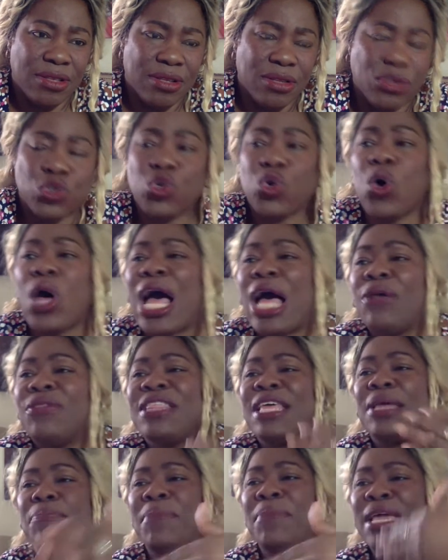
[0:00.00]
So, how
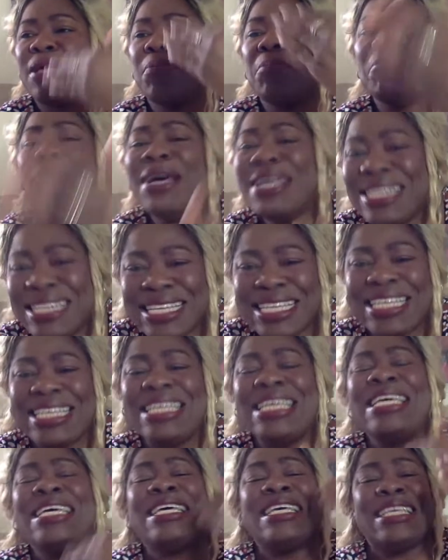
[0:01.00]
they make money
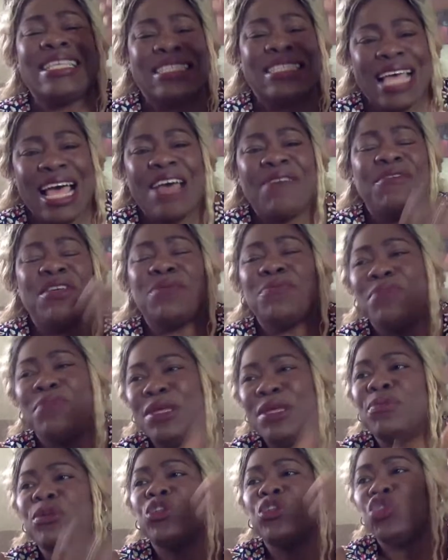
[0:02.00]
is having
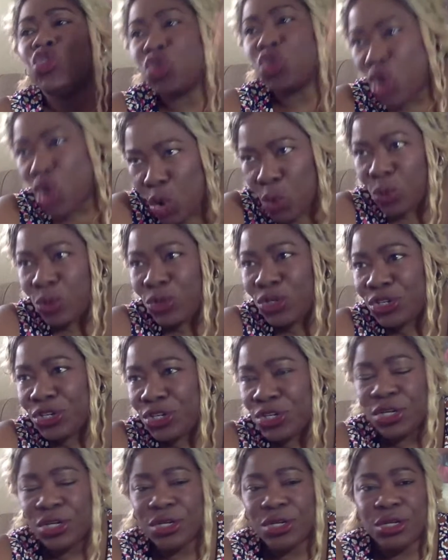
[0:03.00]
people to
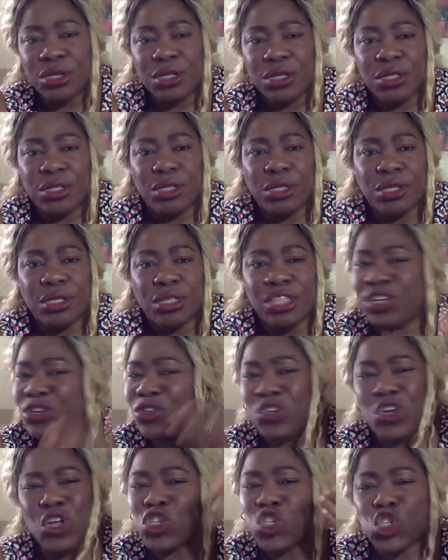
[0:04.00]
coach. They're
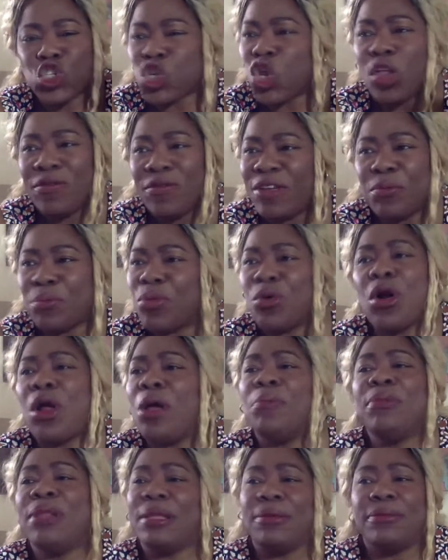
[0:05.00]
not solving
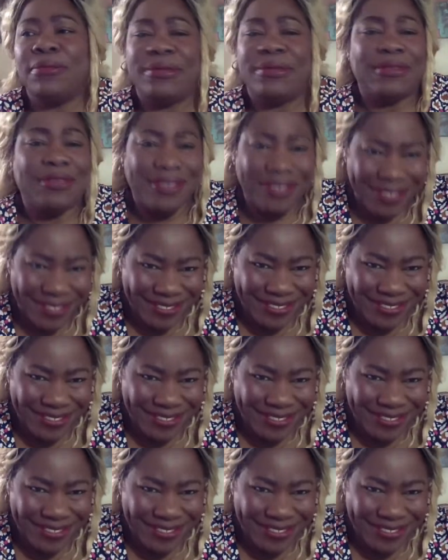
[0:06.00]
problems.